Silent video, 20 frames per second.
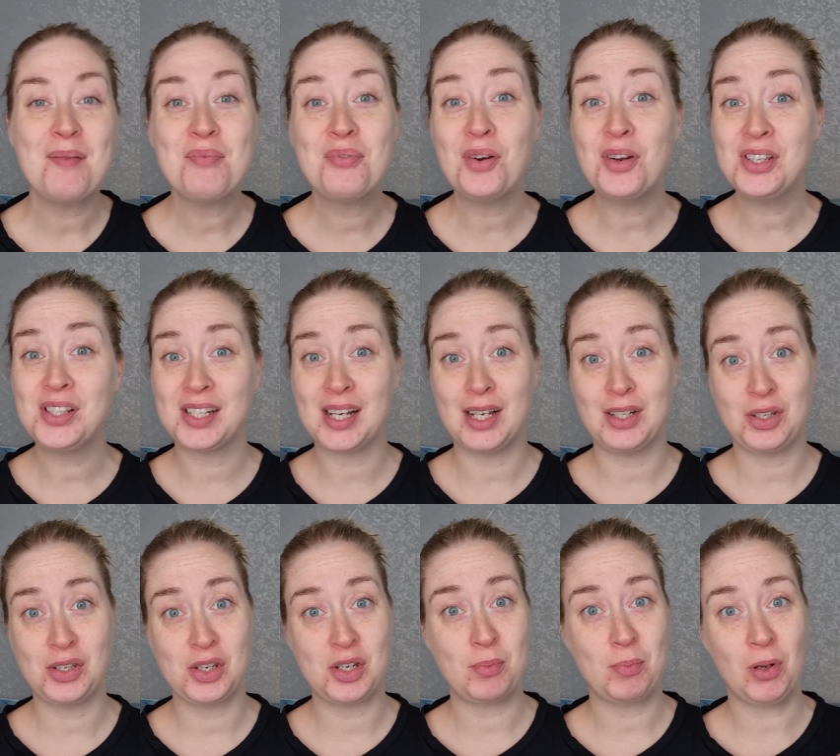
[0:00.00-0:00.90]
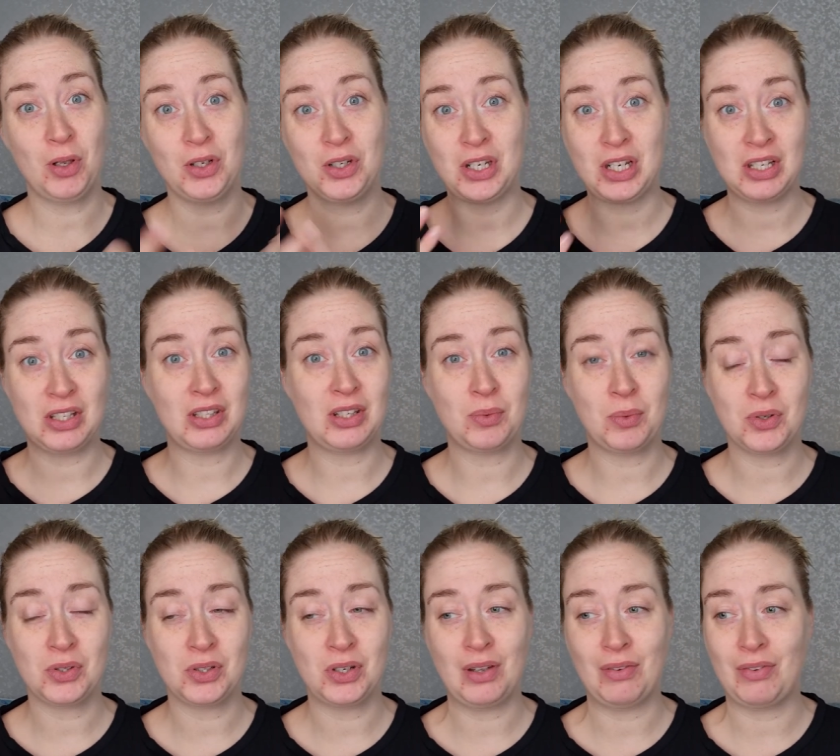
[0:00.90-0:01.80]
For a start, just apologies, there
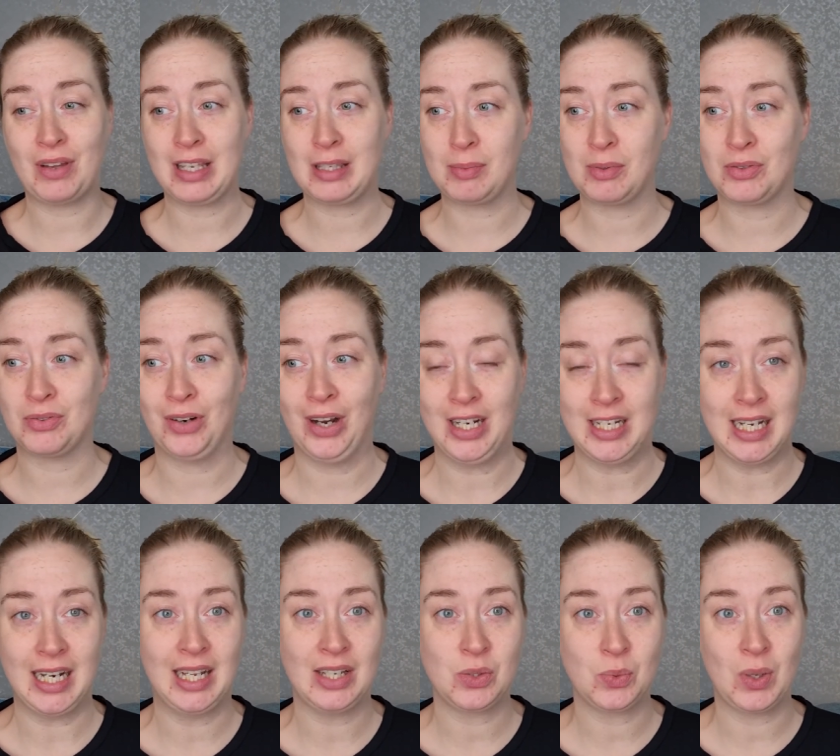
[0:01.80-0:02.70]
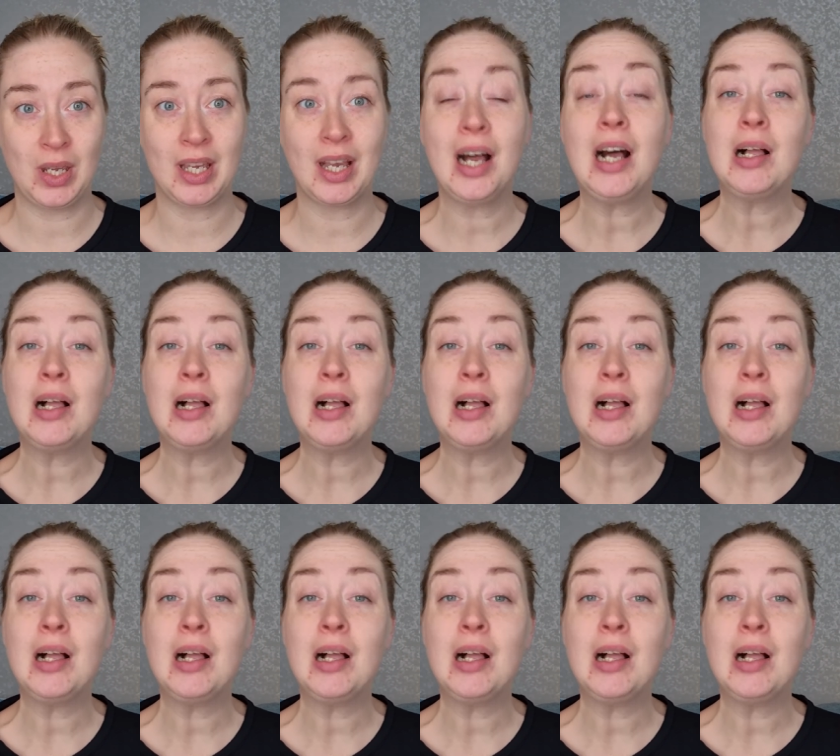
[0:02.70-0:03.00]
wasn't a Face Mask Friday last week.